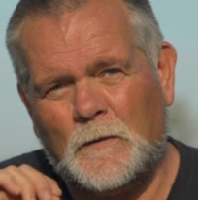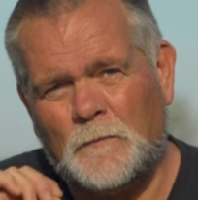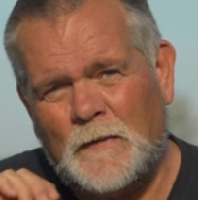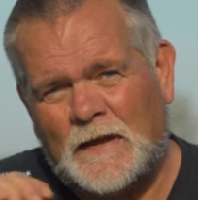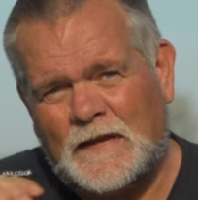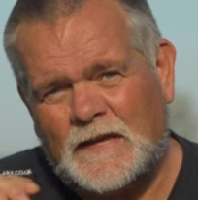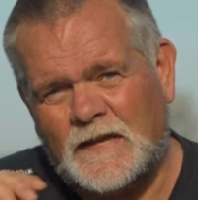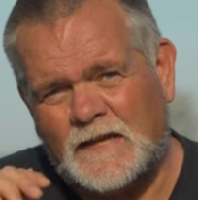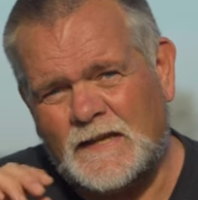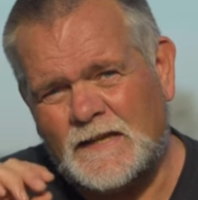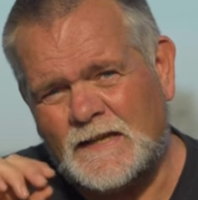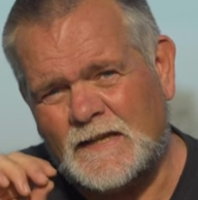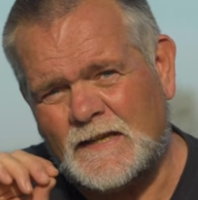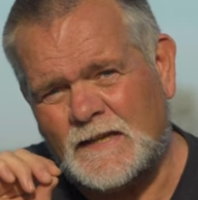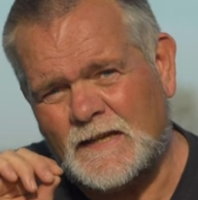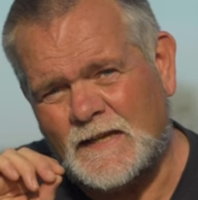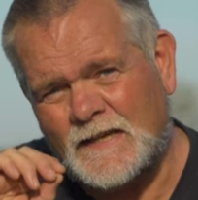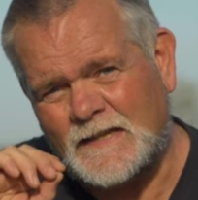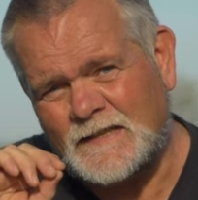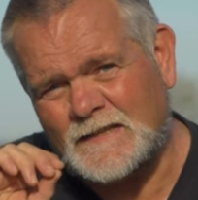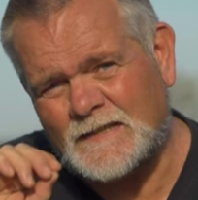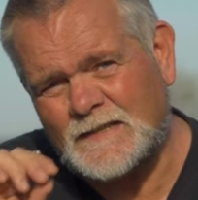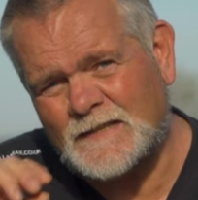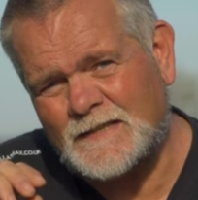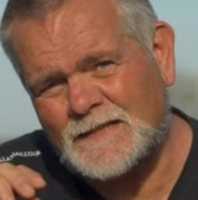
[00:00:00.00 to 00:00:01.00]
and making
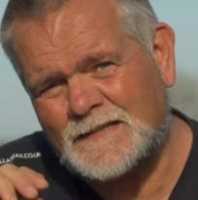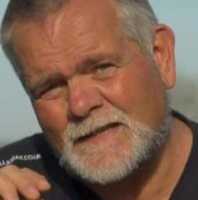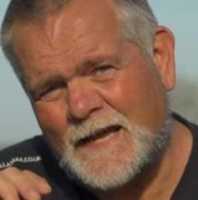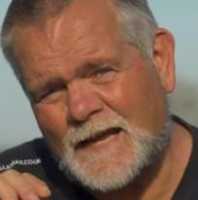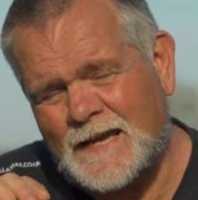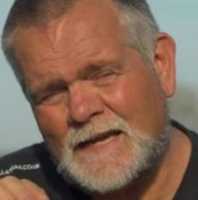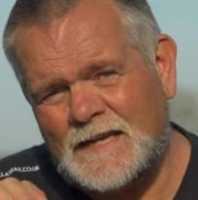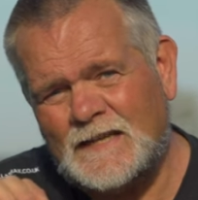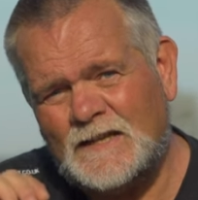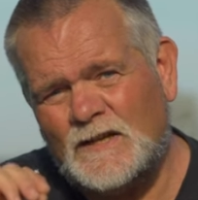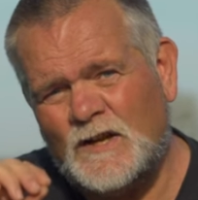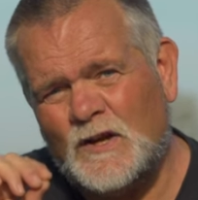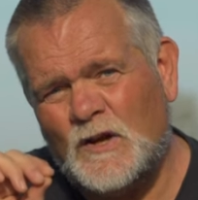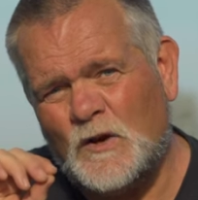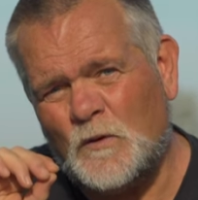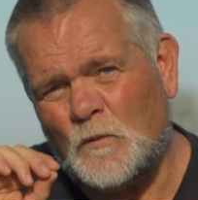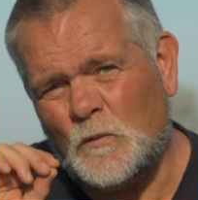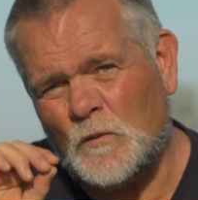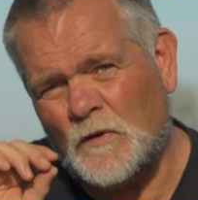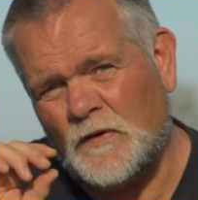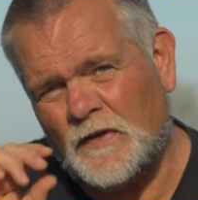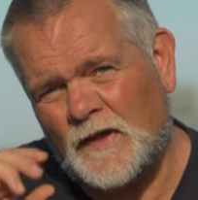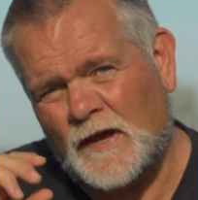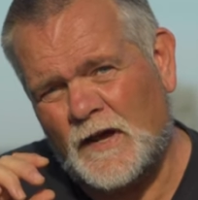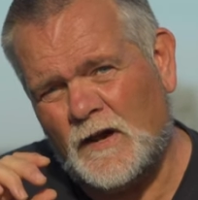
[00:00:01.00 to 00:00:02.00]
it stain
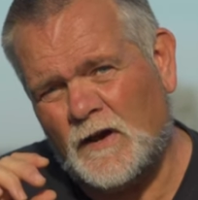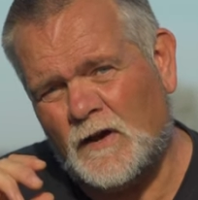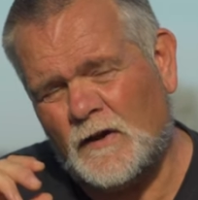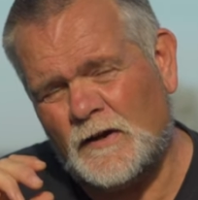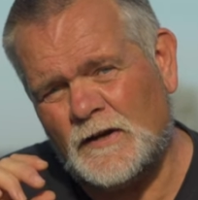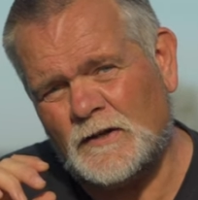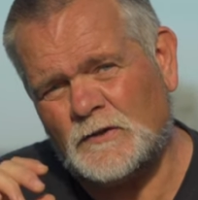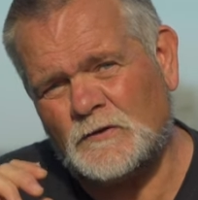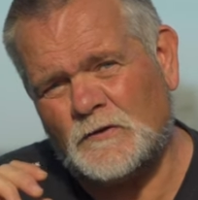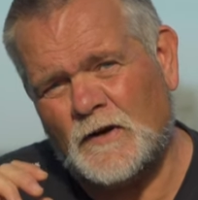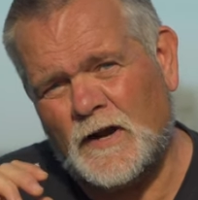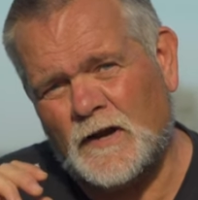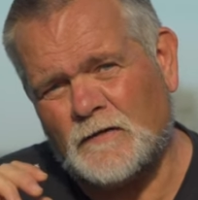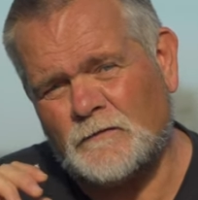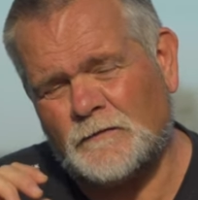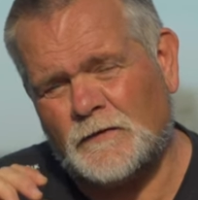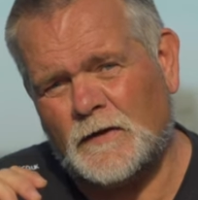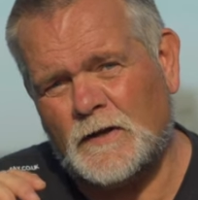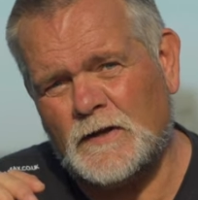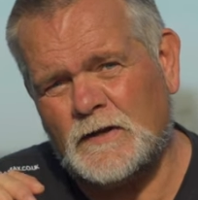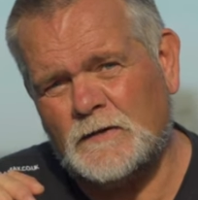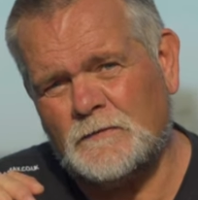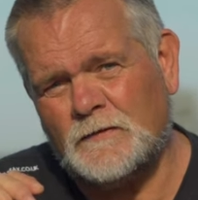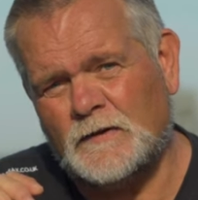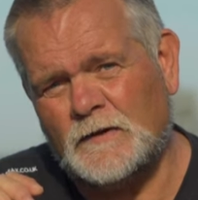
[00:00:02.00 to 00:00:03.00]
with that high attract
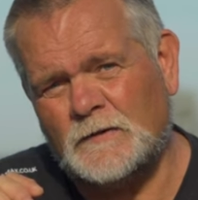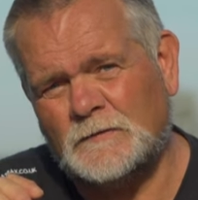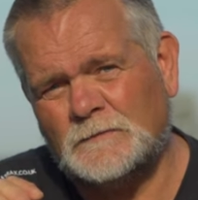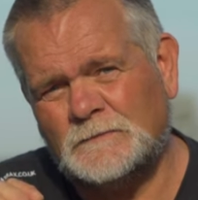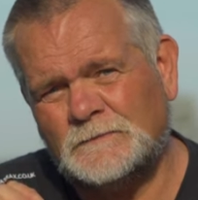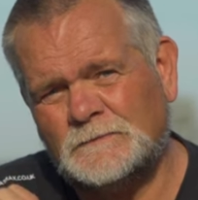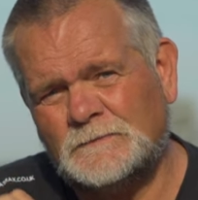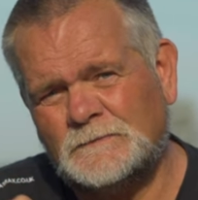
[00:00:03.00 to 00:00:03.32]
flavour.